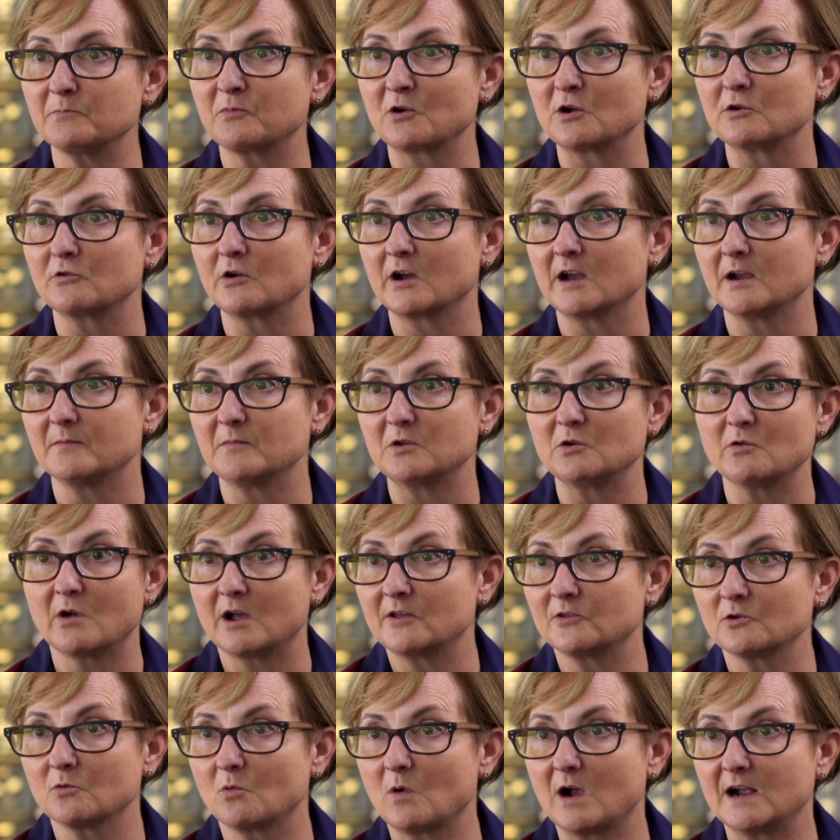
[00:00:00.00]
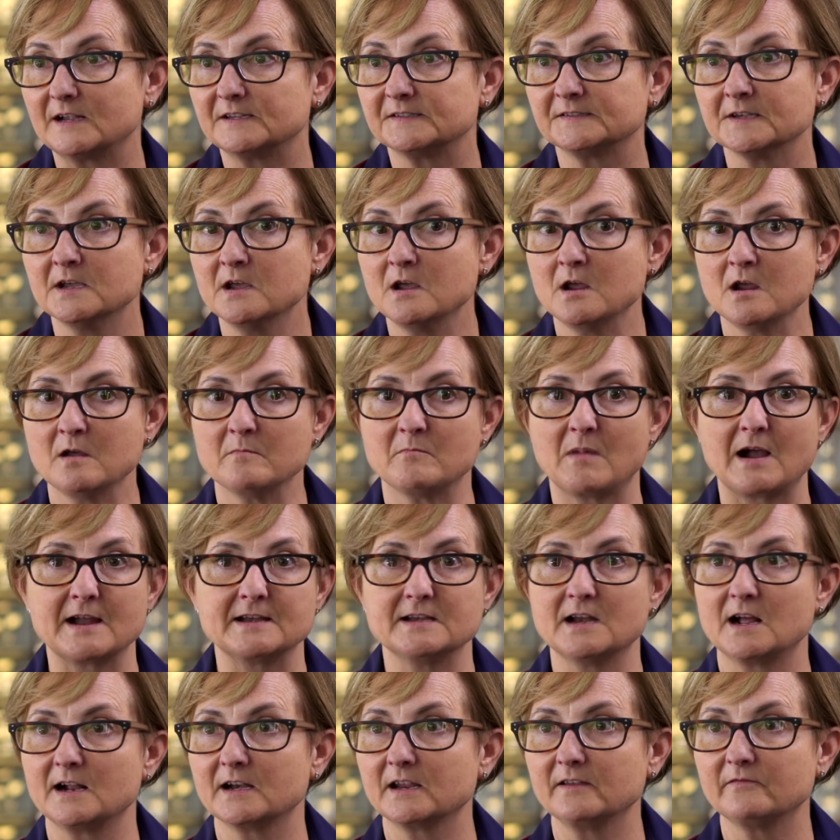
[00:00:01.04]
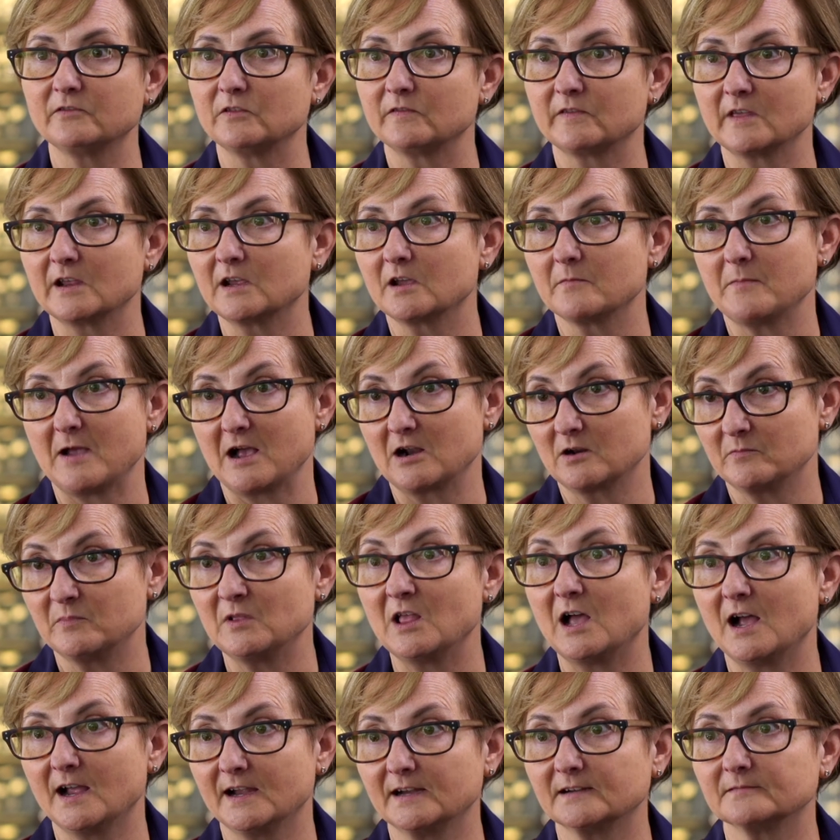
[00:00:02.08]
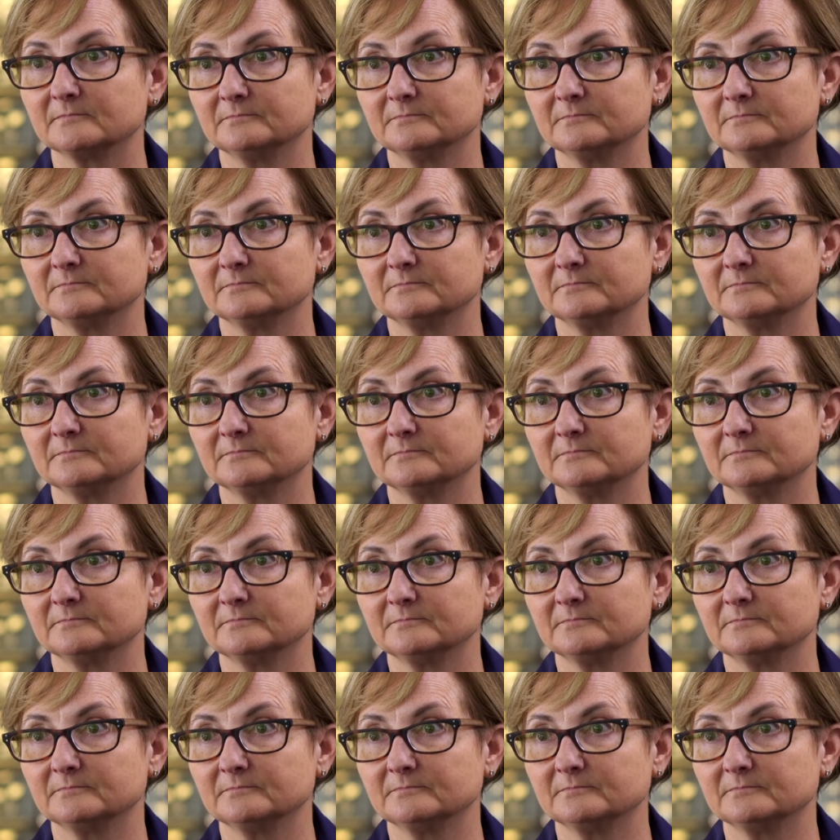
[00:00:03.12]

program who otherwise might not even think about applying.